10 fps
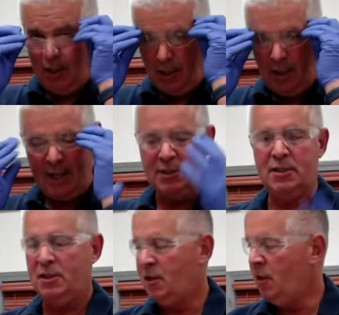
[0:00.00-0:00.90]

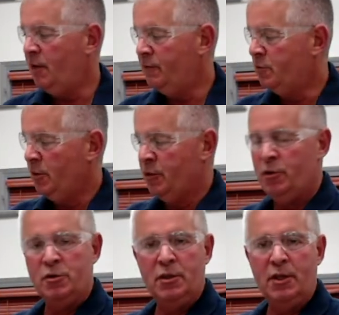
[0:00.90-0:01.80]
glasses and gloves when you're
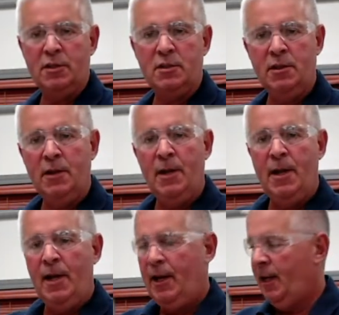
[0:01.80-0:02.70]
using this.
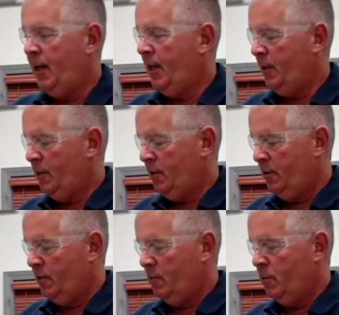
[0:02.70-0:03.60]
And
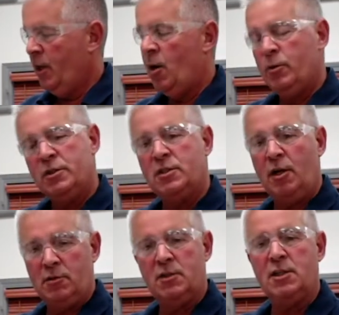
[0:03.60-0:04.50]
we always
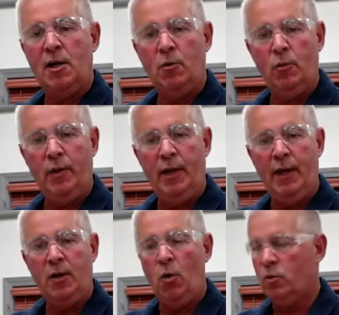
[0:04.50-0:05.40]
start this out with a
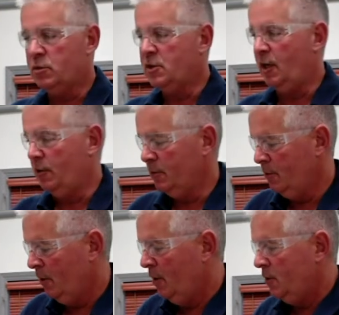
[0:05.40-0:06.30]
cold start.
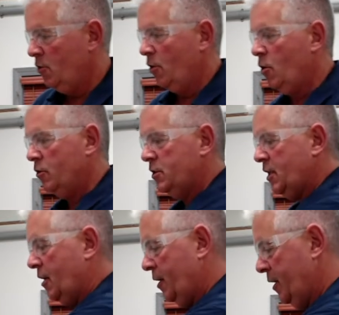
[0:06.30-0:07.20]
So our cold
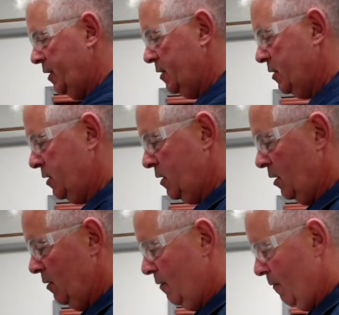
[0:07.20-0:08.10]
start is,
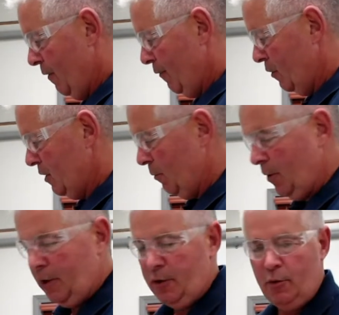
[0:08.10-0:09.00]
the first thing we're
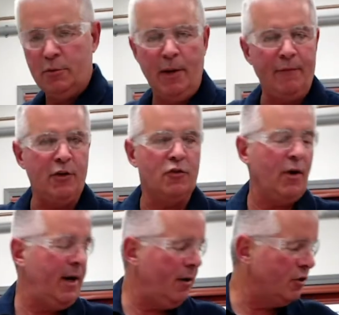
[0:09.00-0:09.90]
going to do is we have to
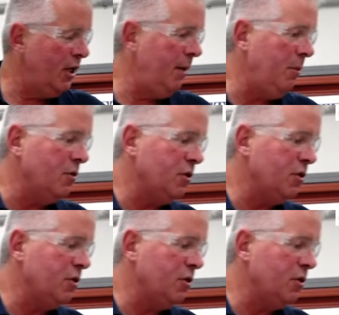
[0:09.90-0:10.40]
drain our chamber.